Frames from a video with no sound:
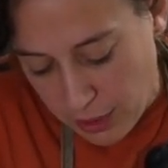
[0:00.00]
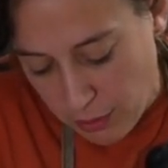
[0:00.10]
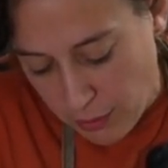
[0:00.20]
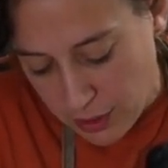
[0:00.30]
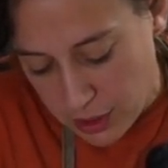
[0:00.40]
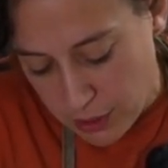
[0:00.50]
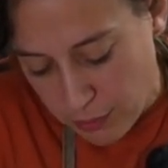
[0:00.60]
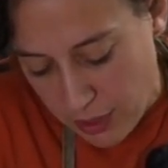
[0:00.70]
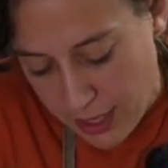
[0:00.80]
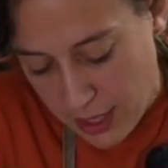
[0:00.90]
We want to
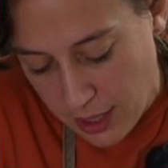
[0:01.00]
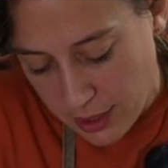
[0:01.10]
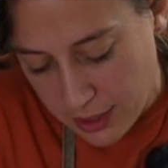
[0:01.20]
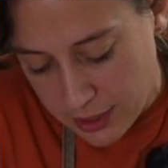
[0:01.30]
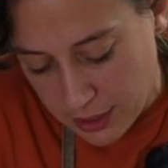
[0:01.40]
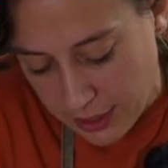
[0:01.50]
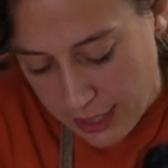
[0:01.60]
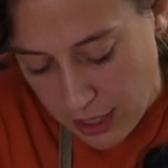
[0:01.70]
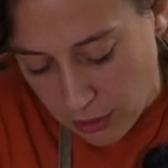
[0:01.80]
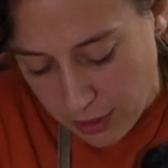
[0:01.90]
spread this clay
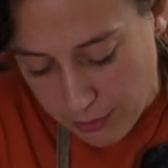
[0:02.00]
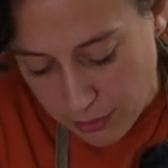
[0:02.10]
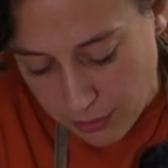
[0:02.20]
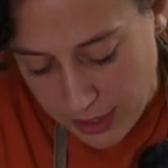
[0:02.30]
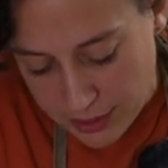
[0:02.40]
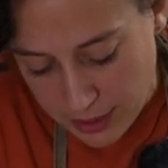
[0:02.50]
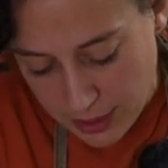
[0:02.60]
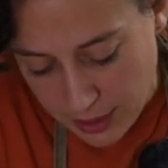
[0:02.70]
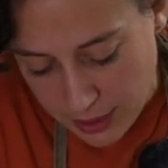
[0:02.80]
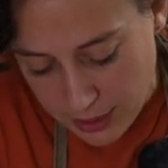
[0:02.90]
out,
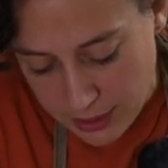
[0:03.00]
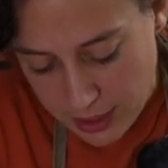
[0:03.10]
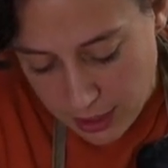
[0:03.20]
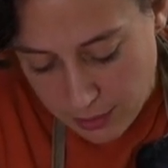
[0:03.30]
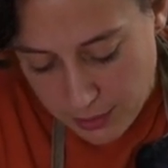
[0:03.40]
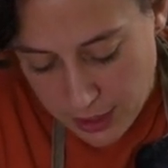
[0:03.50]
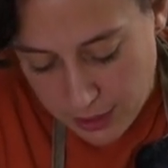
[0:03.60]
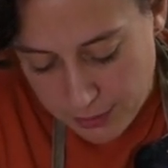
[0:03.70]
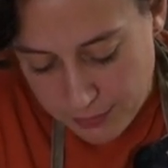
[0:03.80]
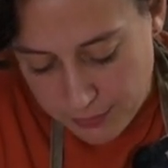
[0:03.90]
compressing down at the bottom.